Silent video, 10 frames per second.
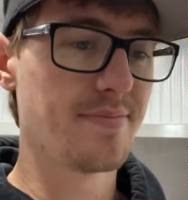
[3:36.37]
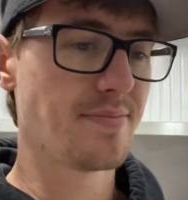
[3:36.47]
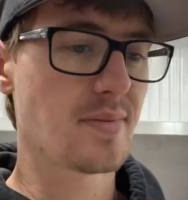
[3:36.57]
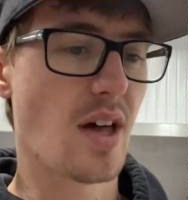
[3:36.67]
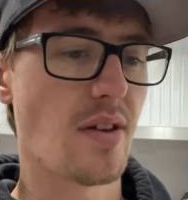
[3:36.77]

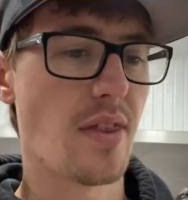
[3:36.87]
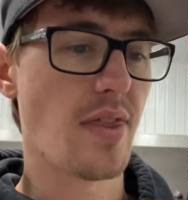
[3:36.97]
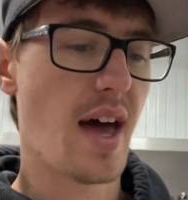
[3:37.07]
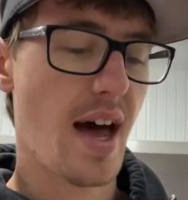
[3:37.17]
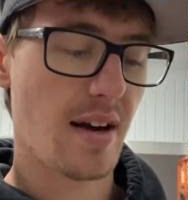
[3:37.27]
other than
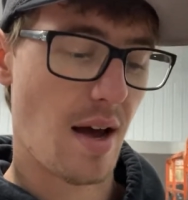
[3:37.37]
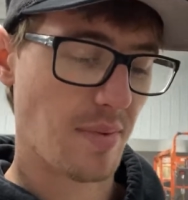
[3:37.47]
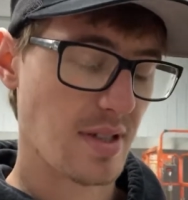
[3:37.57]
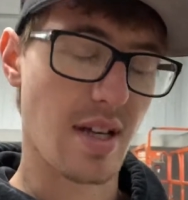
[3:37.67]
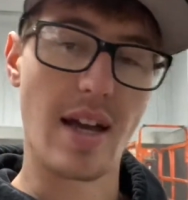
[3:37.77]
that, I'm
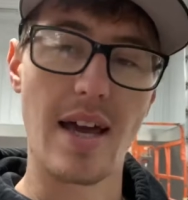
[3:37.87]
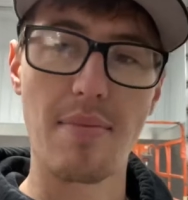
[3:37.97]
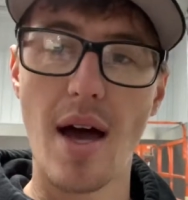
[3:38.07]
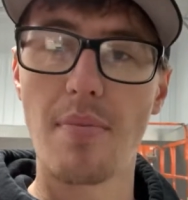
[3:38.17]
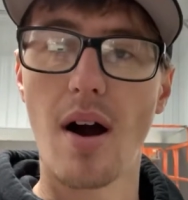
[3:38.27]
just going to aim
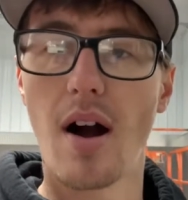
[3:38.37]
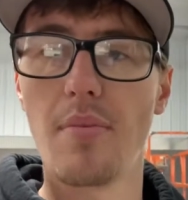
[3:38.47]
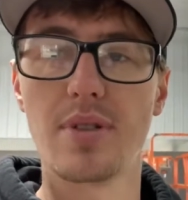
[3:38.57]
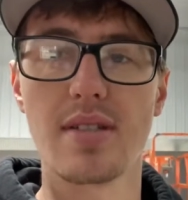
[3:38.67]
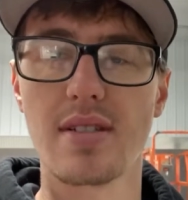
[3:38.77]
that bar
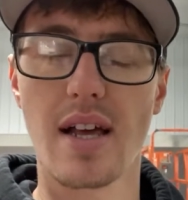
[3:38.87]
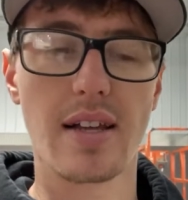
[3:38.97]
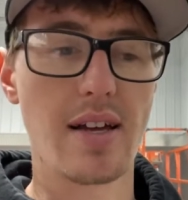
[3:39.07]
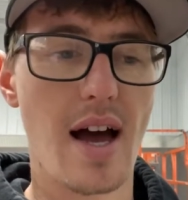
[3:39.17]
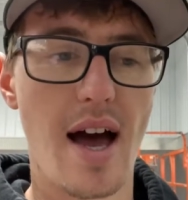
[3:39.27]
up just
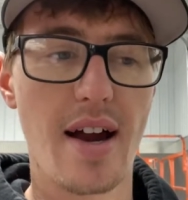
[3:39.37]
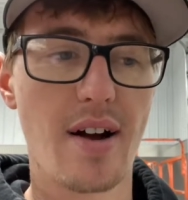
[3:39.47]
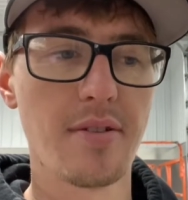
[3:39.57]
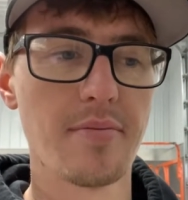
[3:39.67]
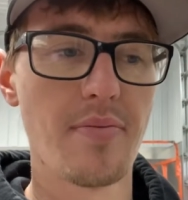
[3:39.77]
slightly
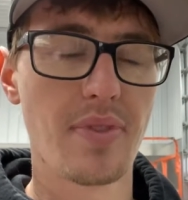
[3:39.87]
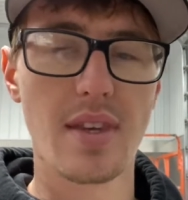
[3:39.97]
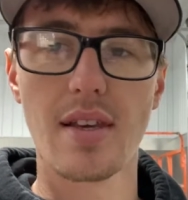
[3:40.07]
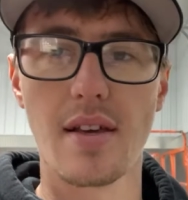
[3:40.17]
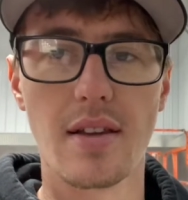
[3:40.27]
higher
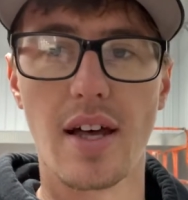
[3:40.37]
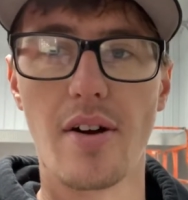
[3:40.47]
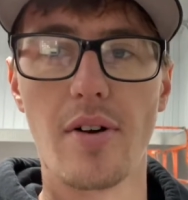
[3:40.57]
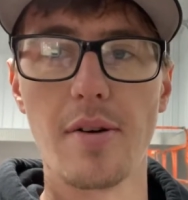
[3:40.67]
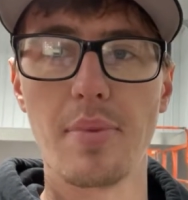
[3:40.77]
and let her
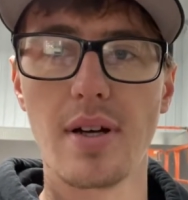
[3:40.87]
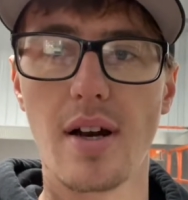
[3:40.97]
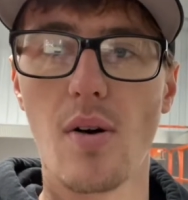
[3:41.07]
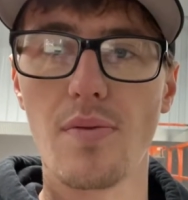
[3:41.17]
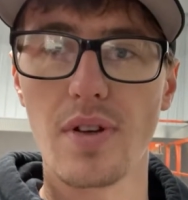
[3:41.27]
rip. And
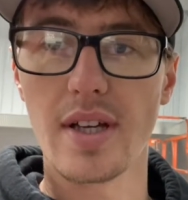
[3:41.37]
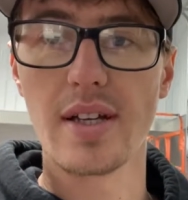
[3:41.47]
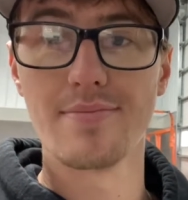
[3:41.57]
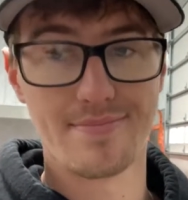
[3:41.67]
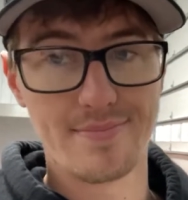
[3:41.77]
hopefully
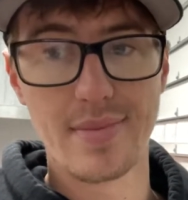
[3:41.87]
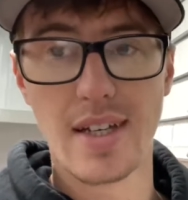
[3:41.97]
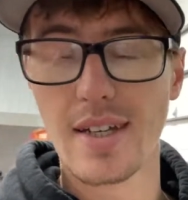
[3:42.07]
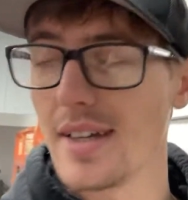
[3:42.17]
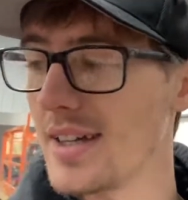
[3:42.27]

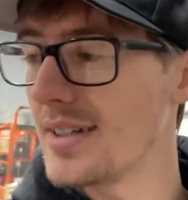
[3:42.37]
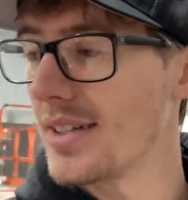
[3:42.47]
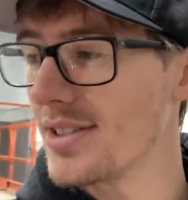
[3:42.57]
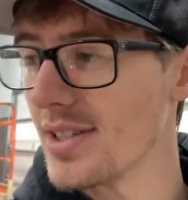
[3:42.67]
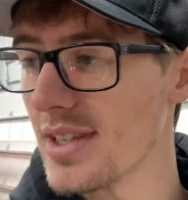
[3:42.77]
it
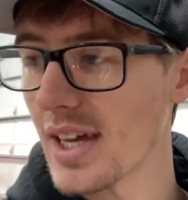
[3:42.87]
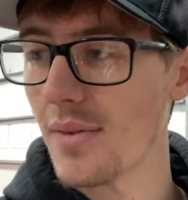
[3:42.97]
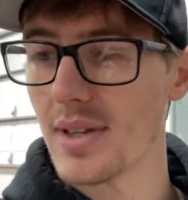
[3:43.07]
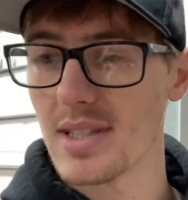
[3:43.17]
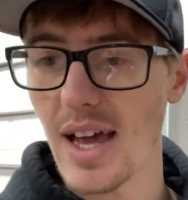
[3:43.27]
does just like it
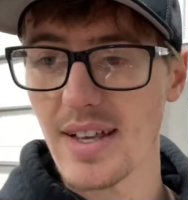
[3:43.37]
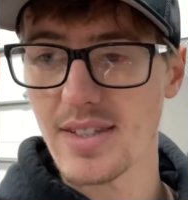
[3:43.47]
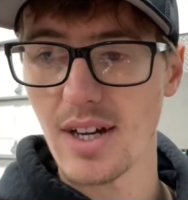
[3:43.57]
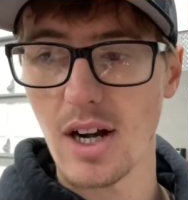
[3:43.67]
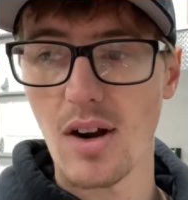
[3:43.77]
was last
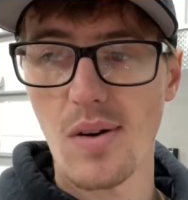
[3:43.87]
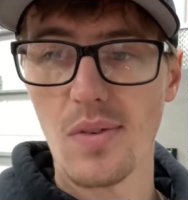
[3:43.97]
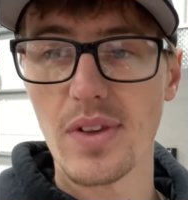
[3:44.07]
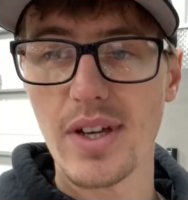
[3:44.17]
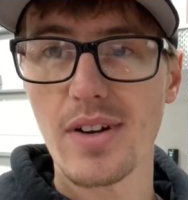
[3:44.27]
year,
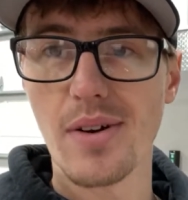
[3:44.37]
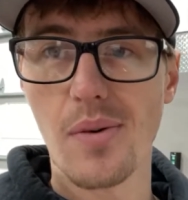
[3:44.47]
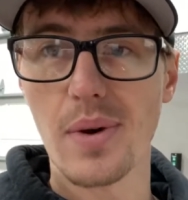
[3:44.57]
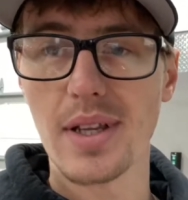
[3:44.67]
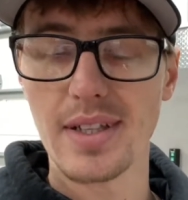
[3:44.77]
only no
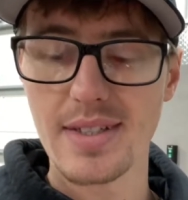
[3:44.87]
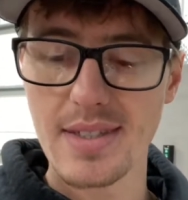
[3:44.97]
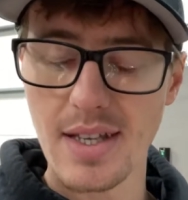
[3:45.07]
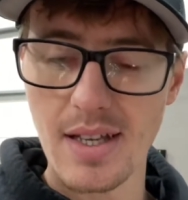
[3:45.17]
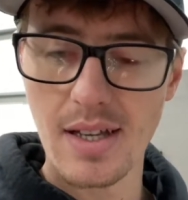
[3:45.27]

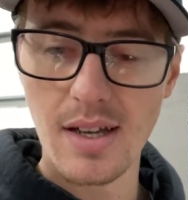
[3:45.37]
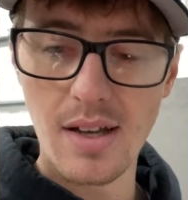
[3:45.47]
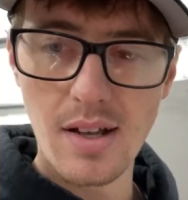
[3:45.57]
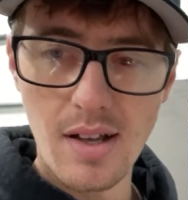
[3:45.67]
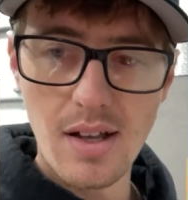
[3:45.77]
wheelies.
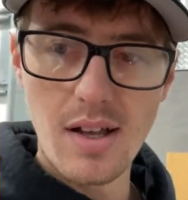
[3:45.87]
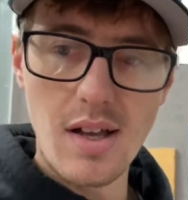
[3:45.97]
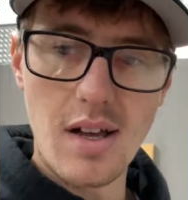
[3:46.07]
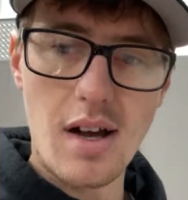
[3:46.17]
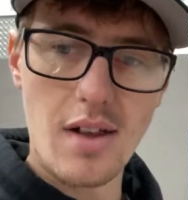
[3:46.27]

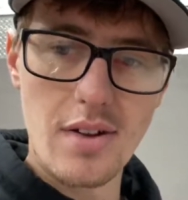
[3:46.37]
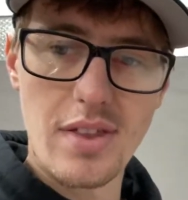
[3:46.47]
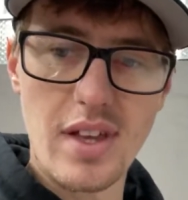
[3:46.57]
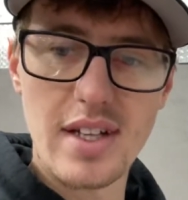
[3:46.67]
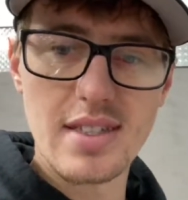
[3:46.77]
Other
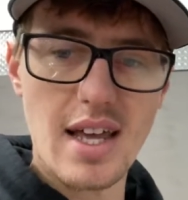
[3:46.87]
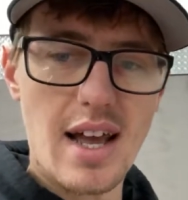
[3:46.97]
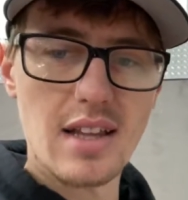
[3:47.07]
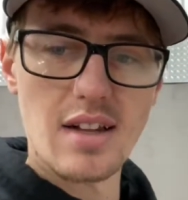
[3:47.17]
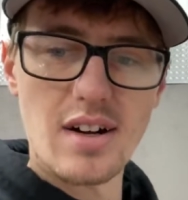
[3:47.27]
things that I
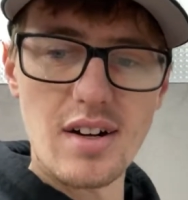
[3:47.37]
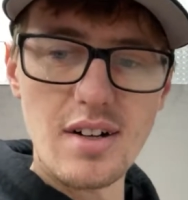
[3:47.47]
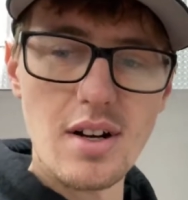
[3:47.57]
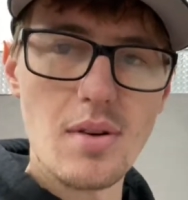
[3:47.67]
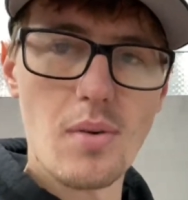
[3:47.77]

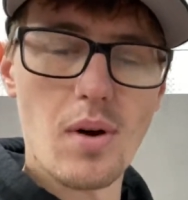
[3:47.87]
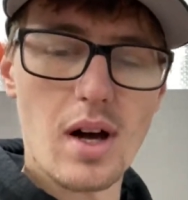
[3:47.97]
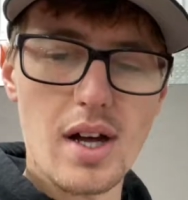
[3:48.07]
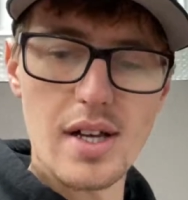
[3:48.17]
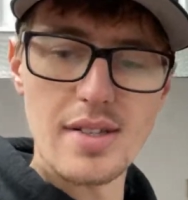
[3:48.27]
learned
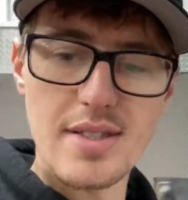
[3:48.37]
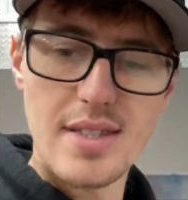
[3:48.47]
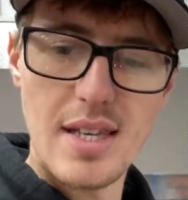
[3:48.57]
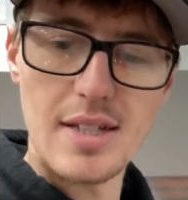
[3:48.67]
was